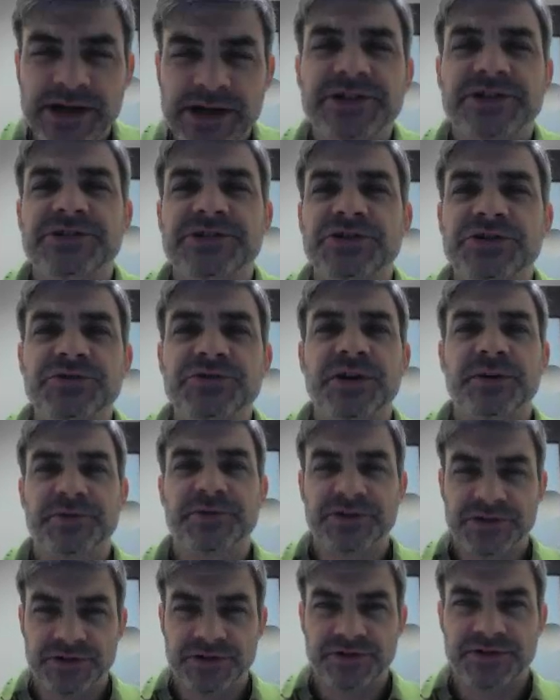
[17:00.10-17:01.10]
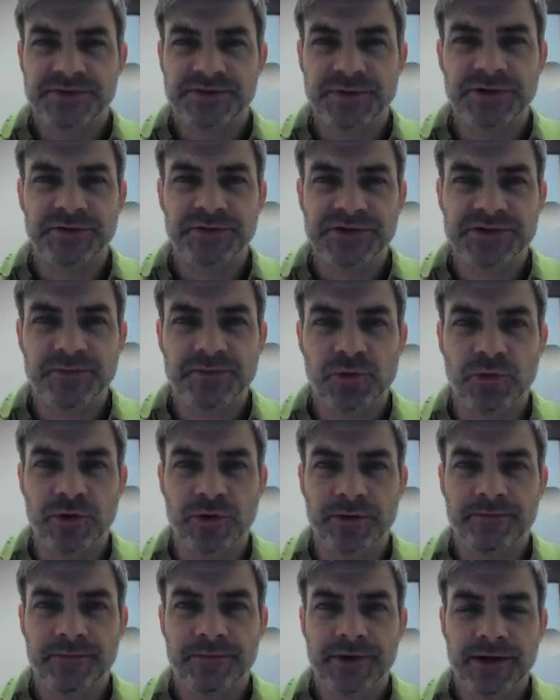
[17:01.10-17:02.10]
Just choose option 2 to speak with support.
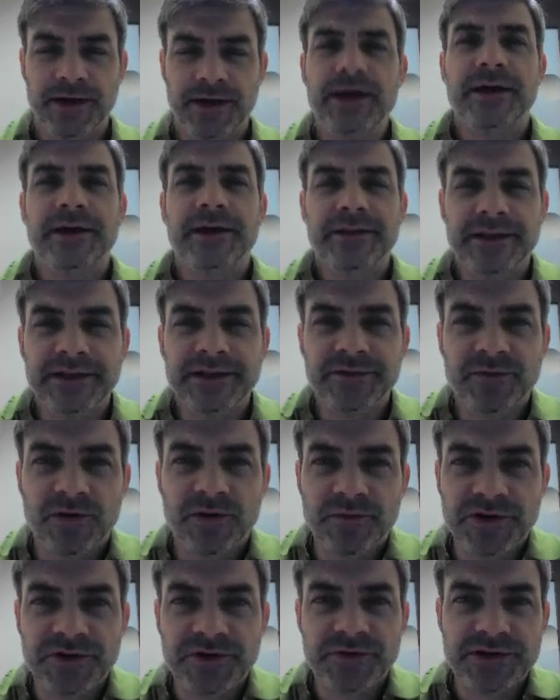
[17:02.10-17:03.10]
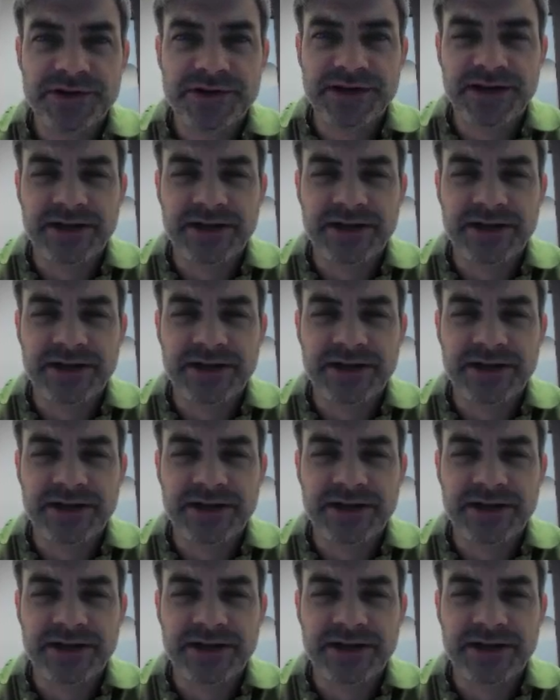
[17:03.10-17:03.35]
Thank you very much for your time.